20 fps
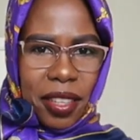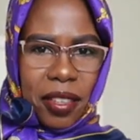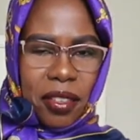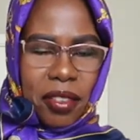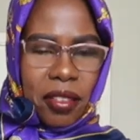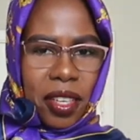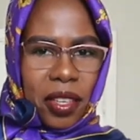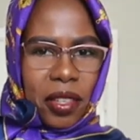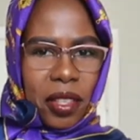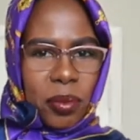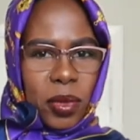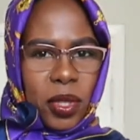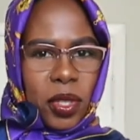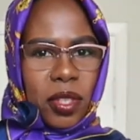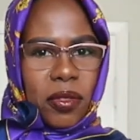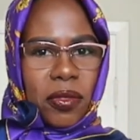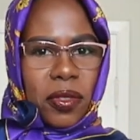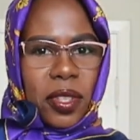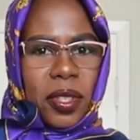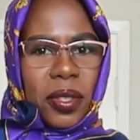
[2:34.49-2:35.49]
very
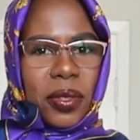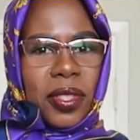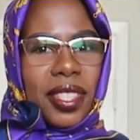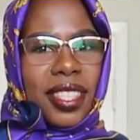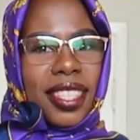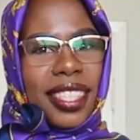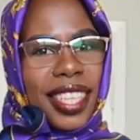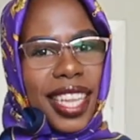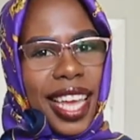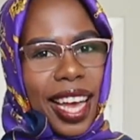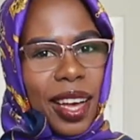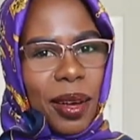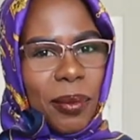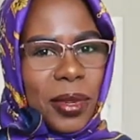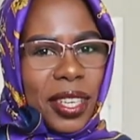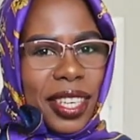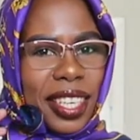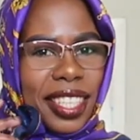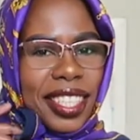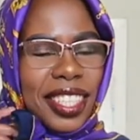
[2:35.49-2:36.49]
beautiful now
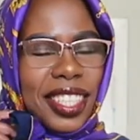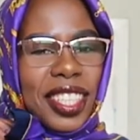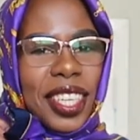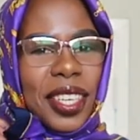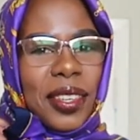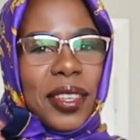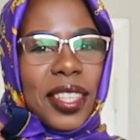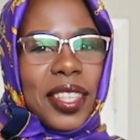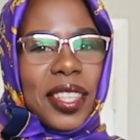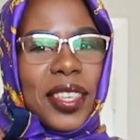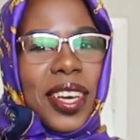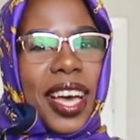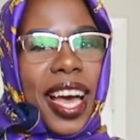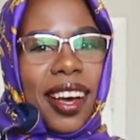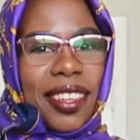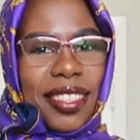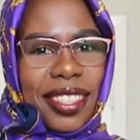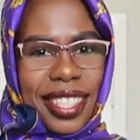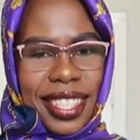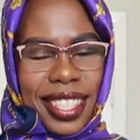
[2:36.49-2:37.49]
i'm going to share with you
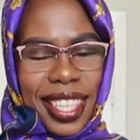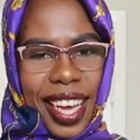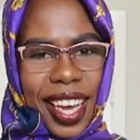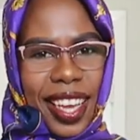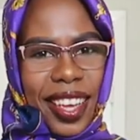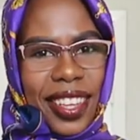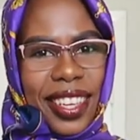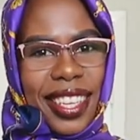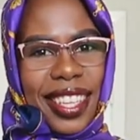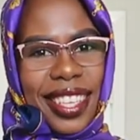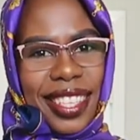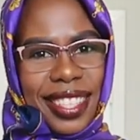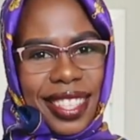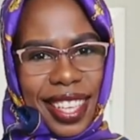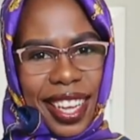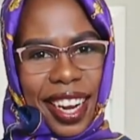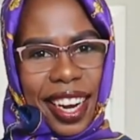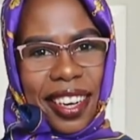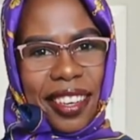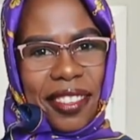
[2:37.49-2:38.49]
how to tie on this
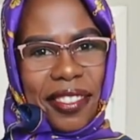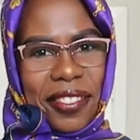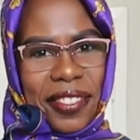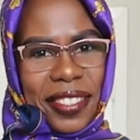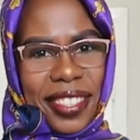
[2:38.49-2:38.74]
scarf